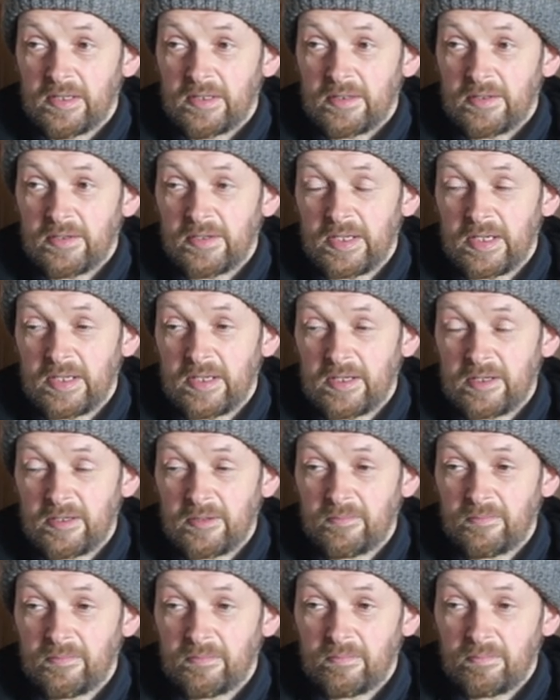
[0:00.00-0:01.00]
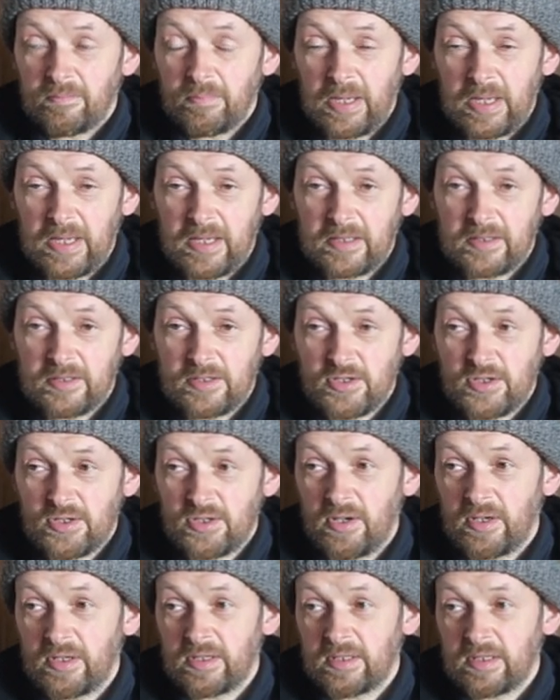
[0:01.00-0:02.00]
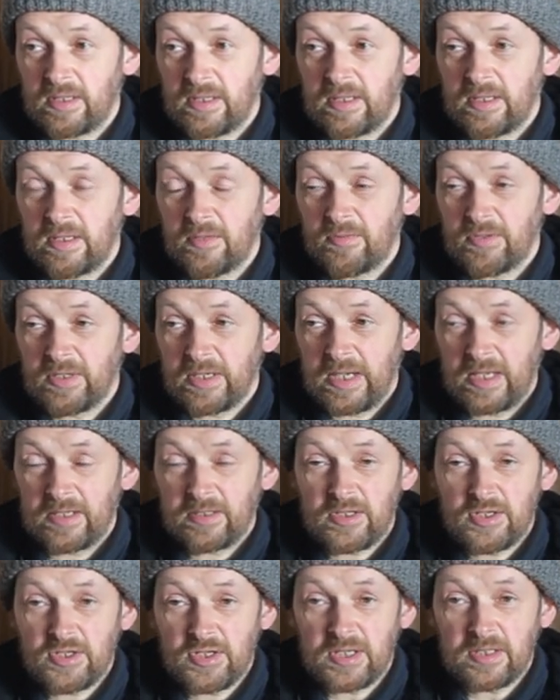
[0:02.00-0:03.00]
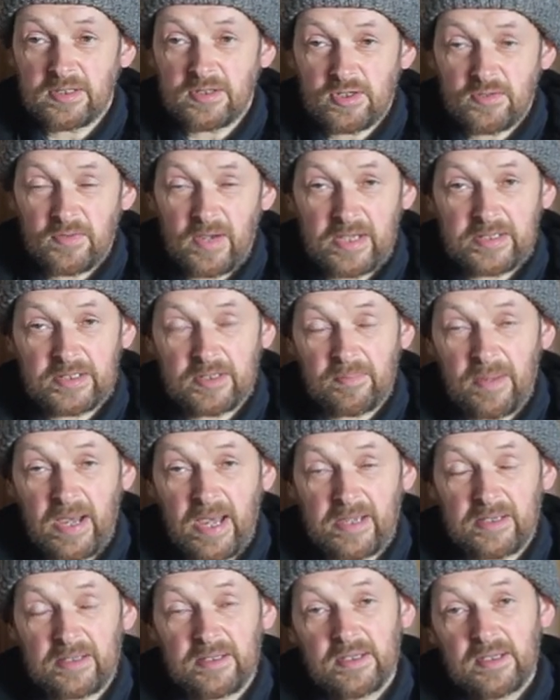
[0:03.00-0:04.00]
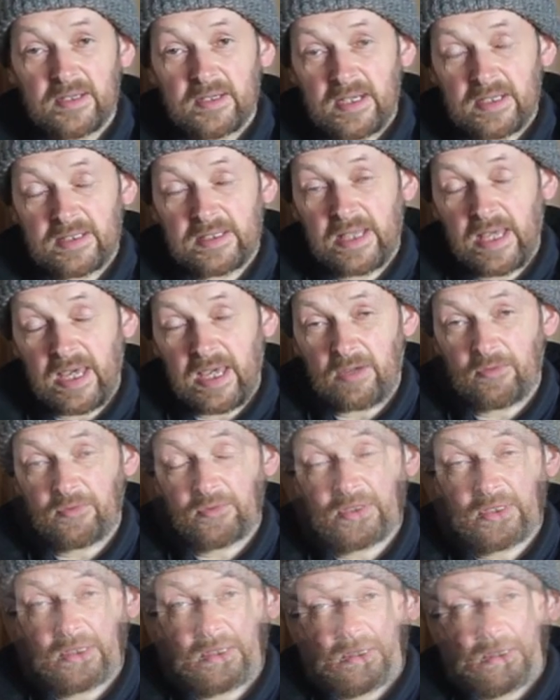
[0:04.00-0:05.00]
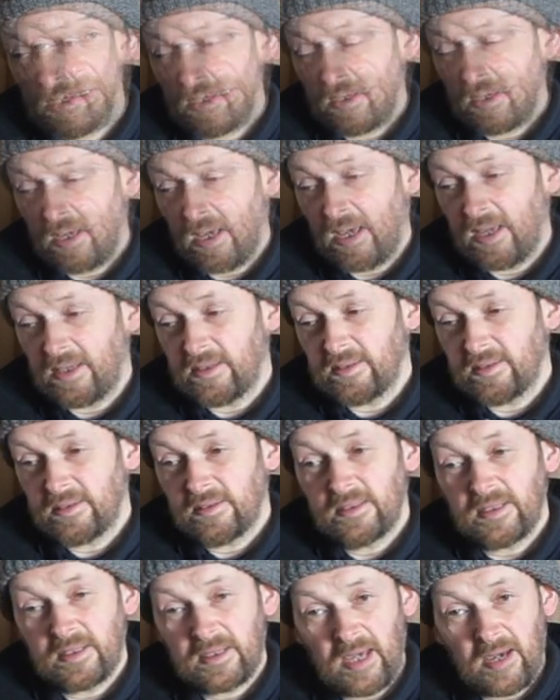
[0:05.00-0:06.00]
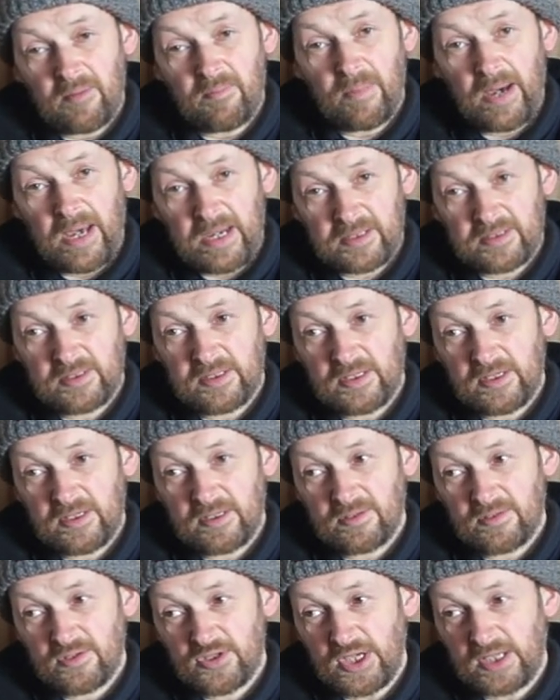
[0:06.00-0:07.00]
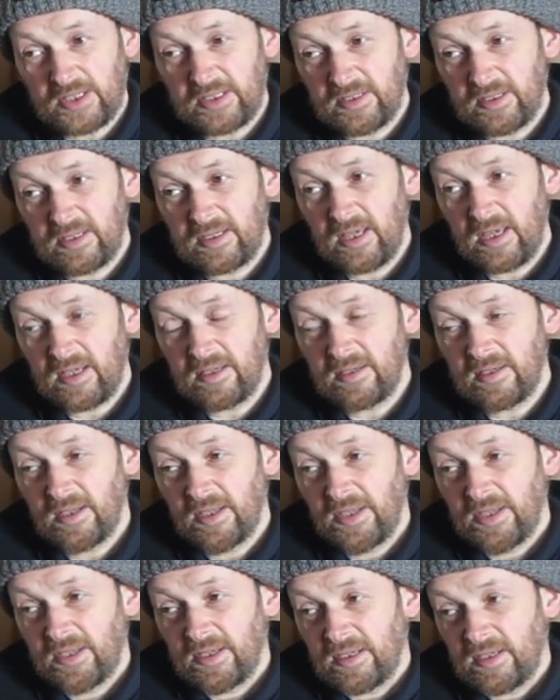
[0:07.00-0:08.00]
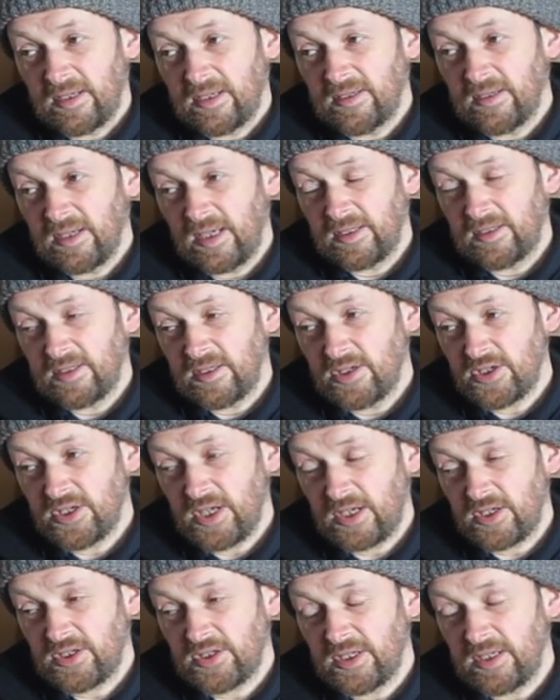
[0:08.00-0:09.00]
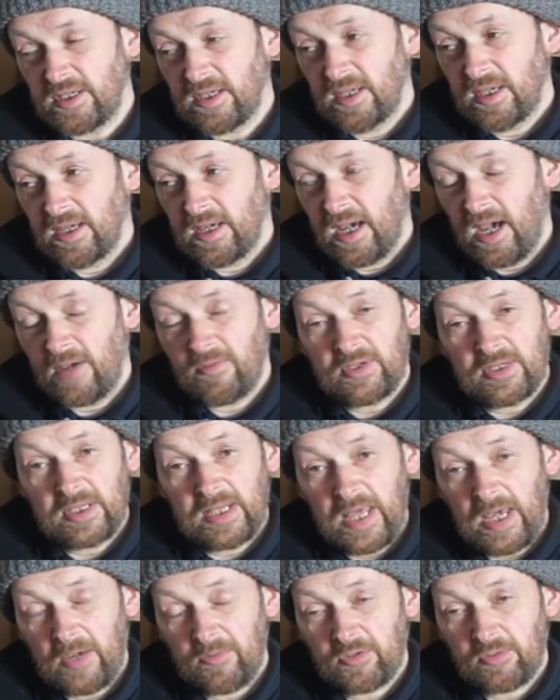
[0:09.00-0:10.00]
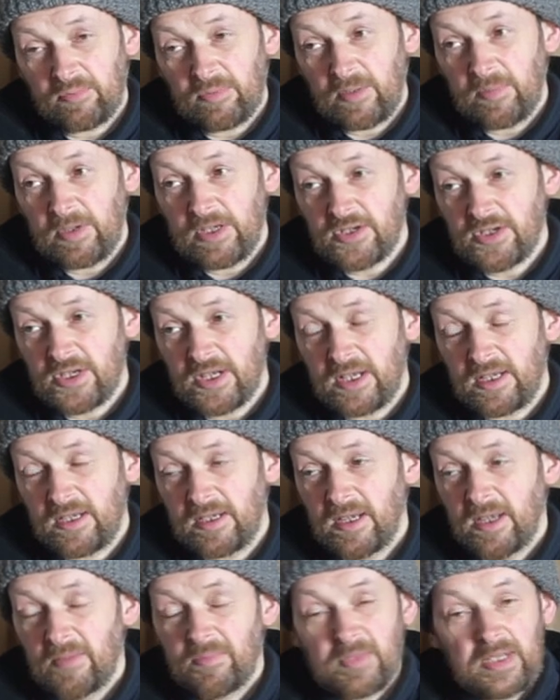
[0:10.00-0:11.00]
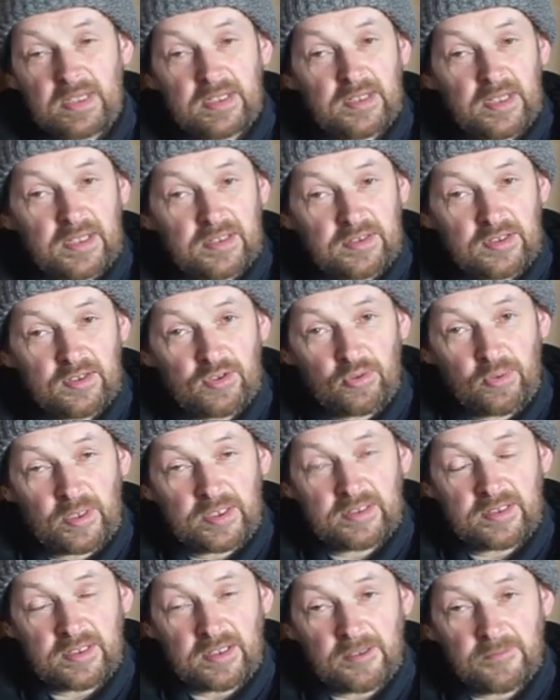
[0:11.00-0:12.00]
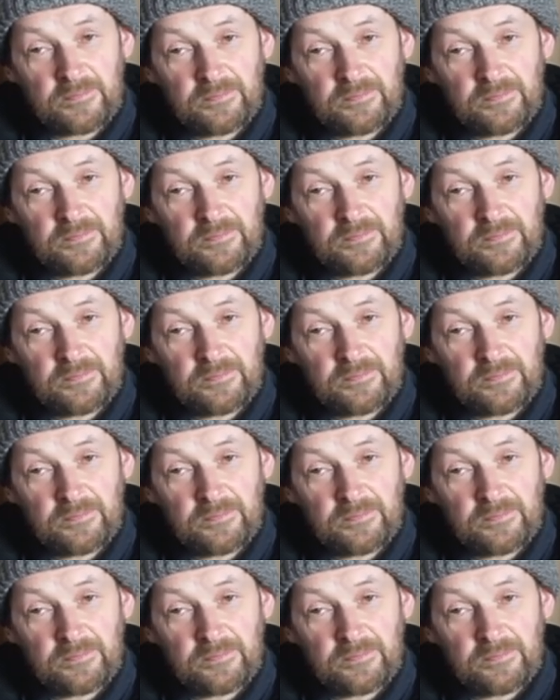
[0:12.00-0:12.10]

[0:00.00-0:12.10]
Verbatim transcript: their parents or even their antecedents farther back had left. And they came back to Shetland again in 1960, having left maybe, say, in 1920.